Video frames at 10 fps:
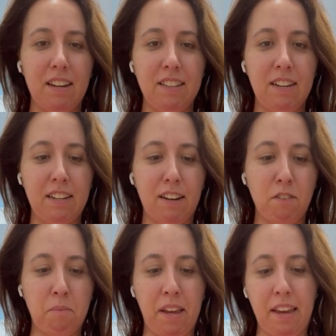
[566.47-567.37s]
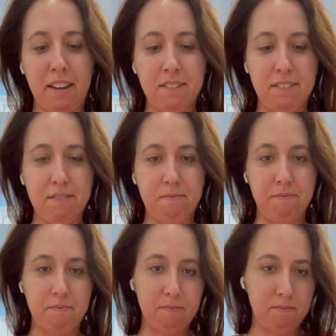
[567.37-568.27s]
then I cover my hand,
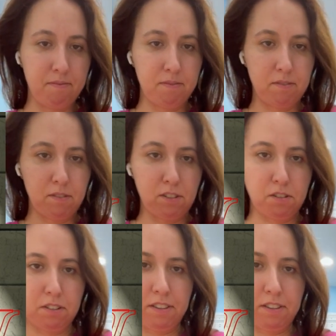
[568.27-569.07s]
just like